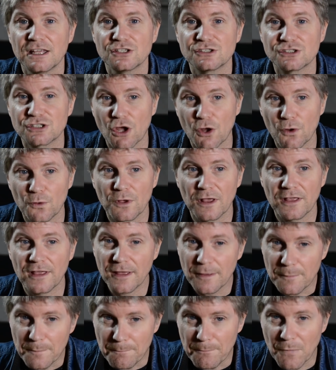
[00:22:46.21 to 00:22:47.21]
So
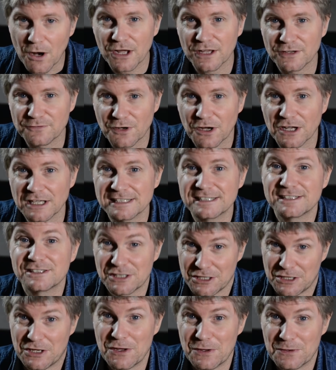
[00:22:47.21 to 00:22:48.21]
my advice
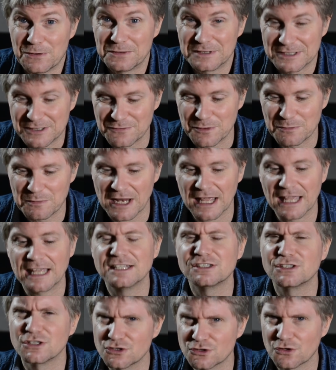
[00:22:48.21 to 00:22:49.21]
to you is, if you play it,
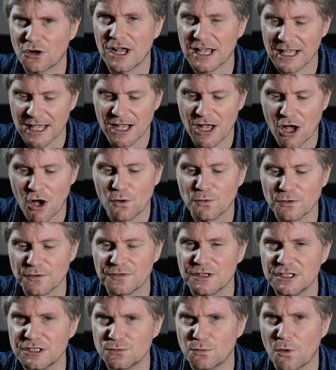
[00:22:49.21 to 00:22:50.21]
is to try and get hold of
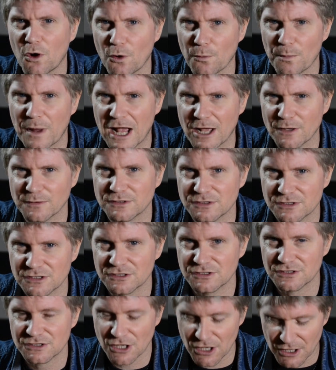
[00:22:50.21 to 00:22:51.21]
these world powers,
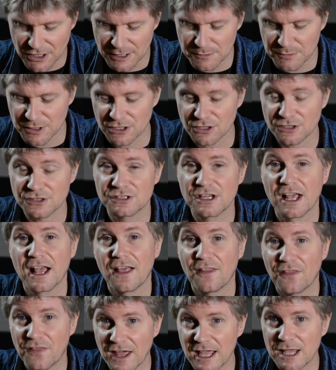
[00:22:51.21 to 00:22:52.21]
certainly, because
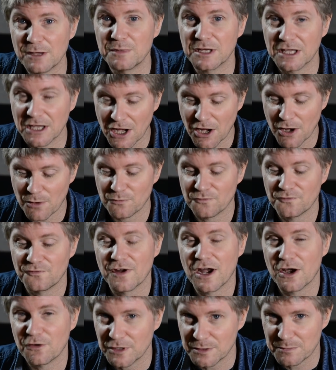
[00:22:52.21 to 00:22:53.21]
they become
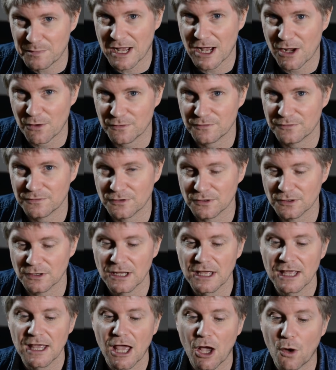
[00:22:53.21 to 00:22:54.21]
very powerful.
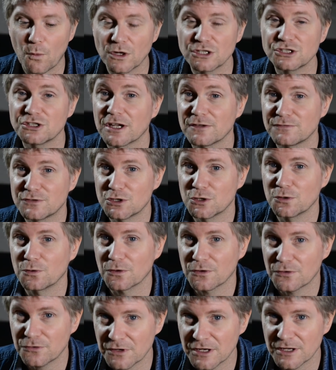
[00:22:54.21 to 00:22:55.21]
And once you have 2
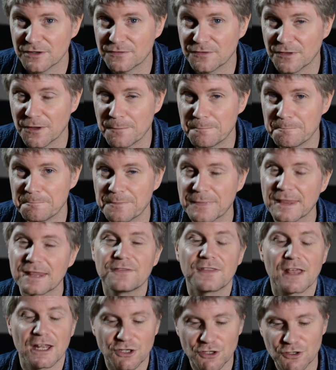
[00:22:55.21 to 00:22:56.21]
or 3 of them,
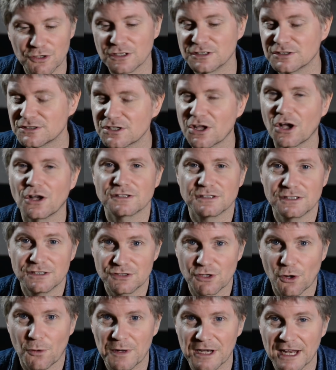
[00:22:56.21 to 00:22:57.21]
then you can start to
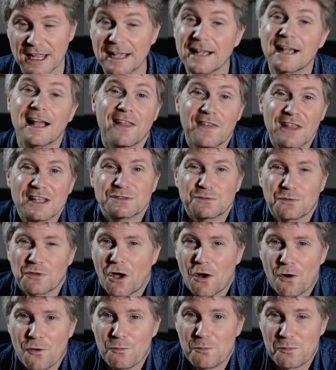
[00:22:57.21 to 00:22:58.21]
dominate. And that's what the
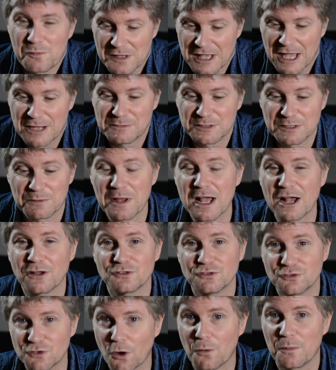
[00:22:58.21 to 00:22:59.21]
whole game is
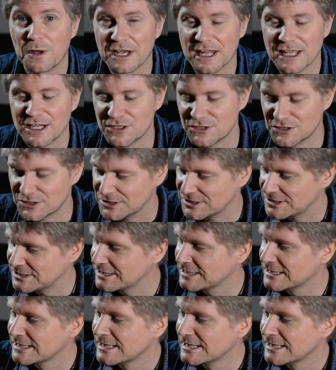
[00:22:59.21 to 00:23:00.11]
about, domination.